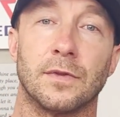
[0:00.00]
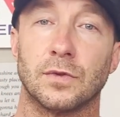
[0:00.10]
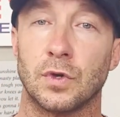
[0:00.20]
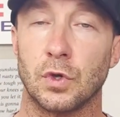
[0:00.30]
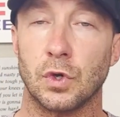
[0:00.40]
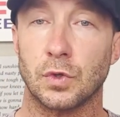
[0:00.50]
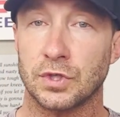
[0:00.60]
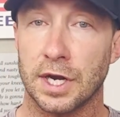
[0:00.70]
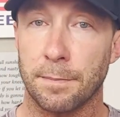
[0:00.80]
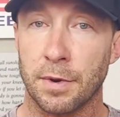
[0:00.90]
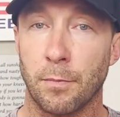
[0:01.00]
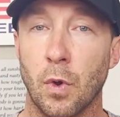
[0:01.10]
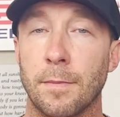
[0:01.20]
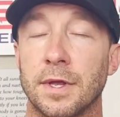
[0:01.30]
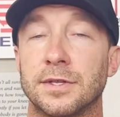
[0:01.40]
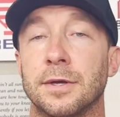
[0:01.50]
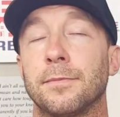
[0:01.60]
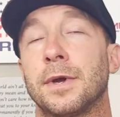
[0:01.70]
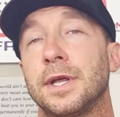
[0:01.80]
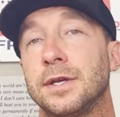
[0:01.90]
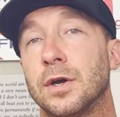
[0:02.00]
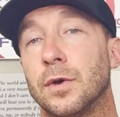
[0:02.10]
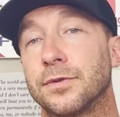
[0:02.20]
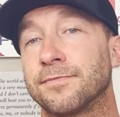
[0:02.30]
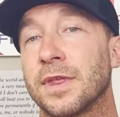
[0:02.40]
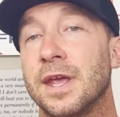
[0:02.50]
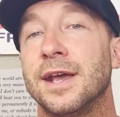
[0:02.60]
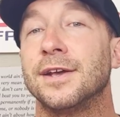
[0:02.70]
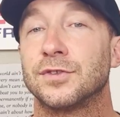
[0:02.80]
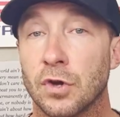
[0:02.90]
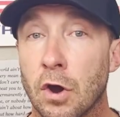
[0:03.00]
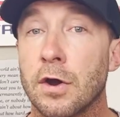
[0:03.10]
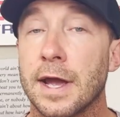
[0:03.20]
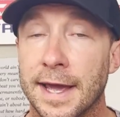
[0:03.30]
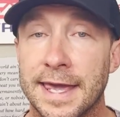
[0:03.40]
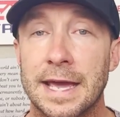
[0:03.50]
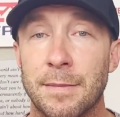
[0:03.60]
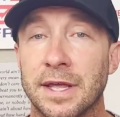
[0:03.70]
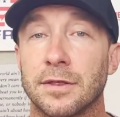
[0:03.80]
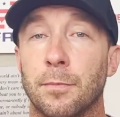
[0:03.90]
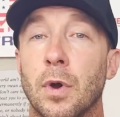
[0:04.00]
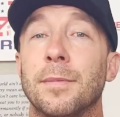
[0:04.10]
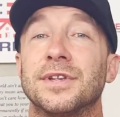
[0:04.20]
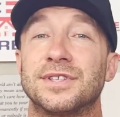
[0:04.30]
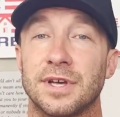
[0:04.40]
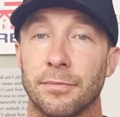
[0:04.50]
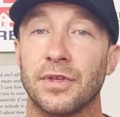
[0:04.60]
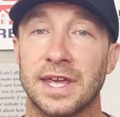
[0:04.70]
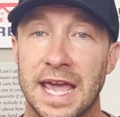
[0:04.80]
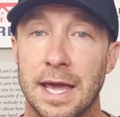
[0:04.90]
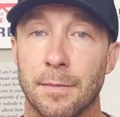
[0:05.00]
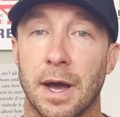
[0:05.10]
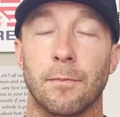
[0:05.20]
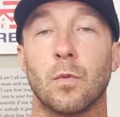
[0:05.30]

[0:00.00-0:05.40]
So you set up an appointment and somebody goes, sorry, I can't make the appointment, something came up.